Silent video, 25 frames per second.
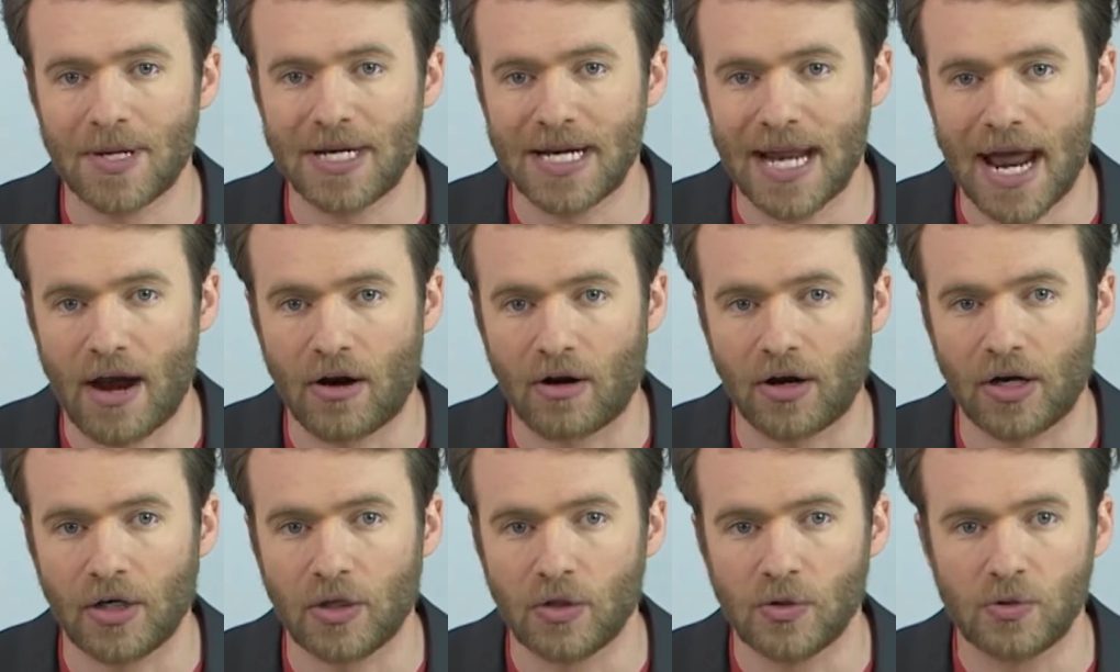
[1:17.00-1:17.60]

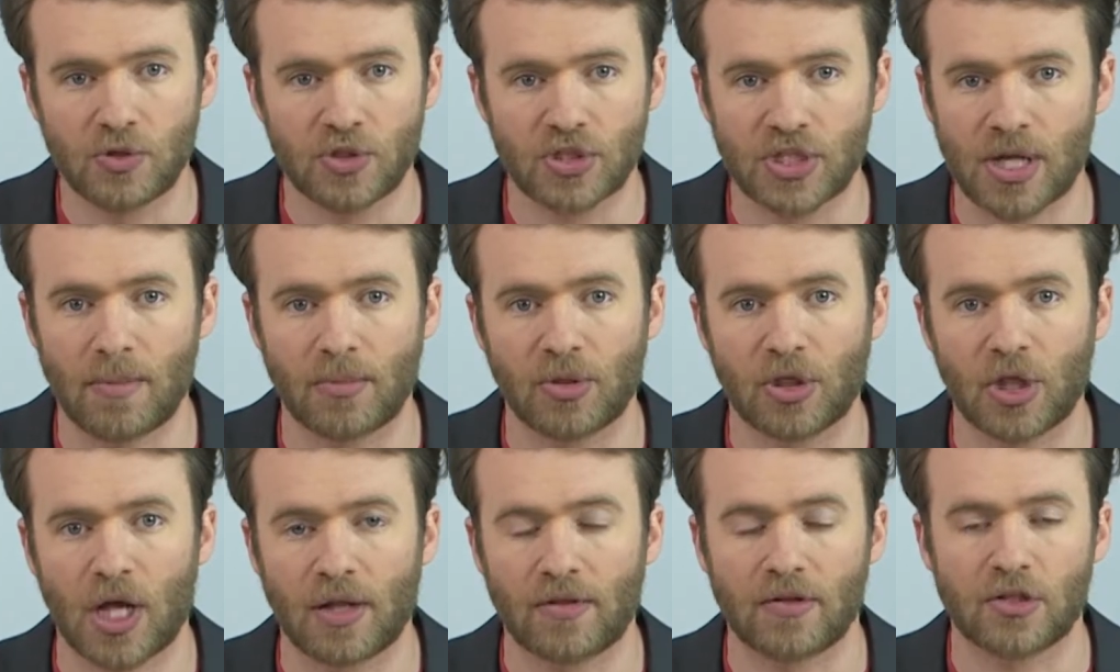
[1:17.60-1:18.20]
Panarin, who some
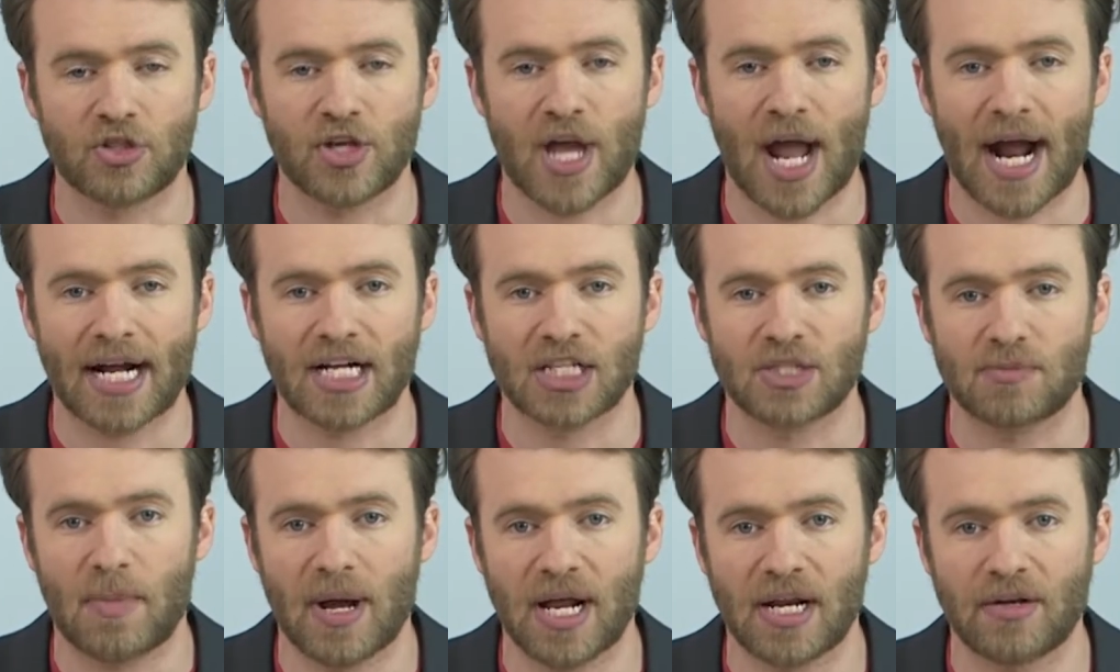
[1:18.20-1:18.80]
thought the
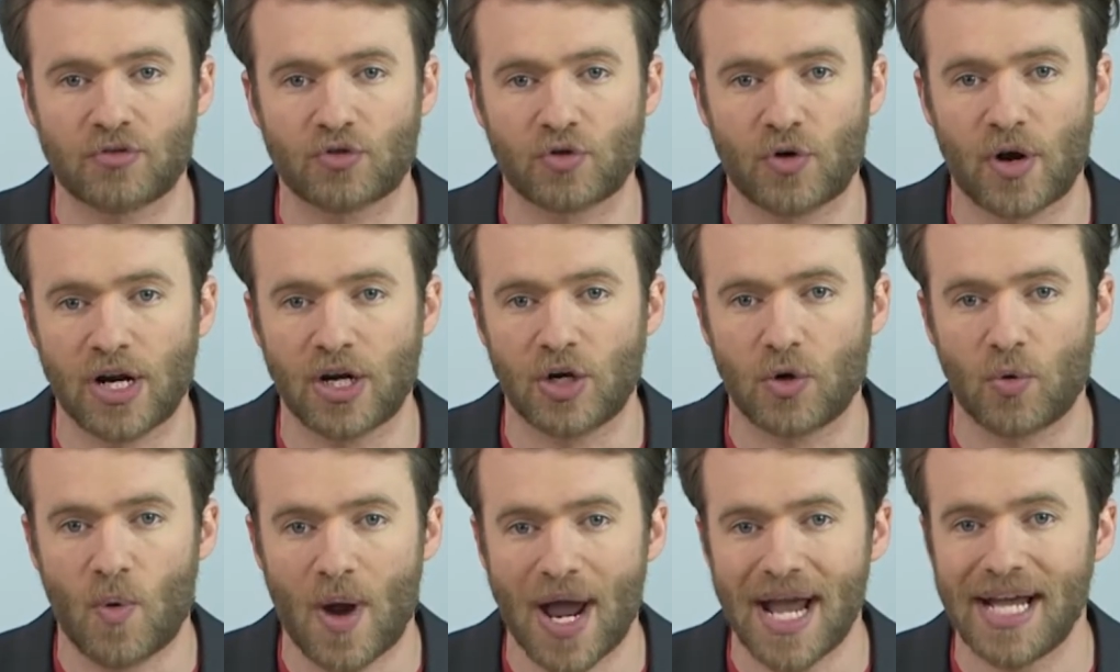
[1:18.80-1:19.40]
Jackets might have
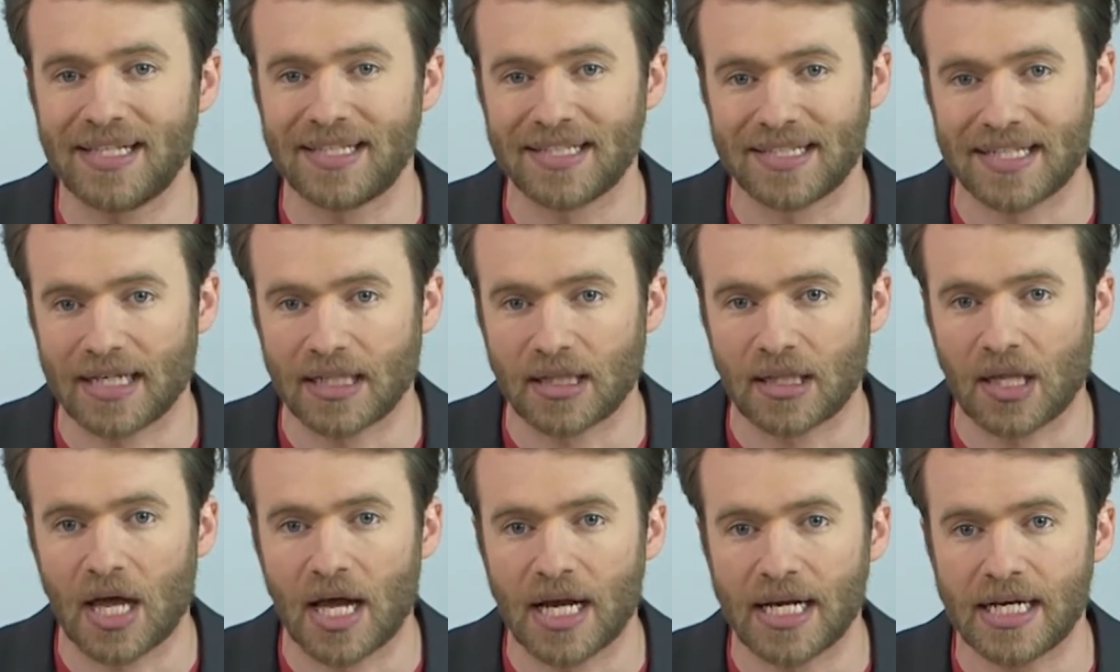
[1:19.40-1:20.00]
traded away at the
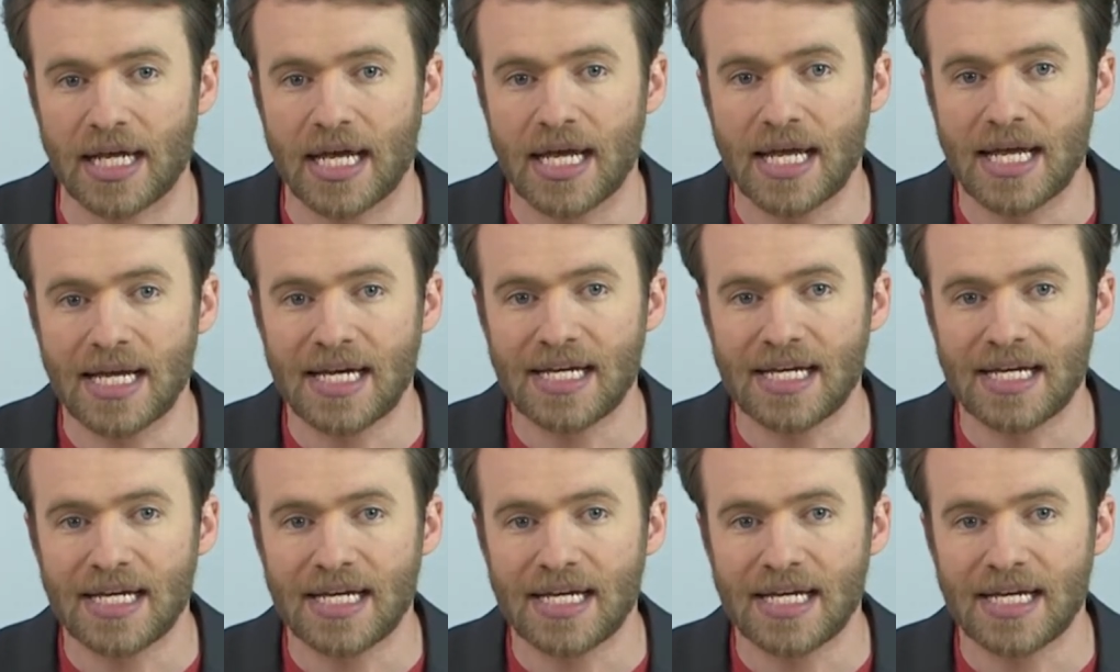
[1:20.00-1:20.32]
deadline,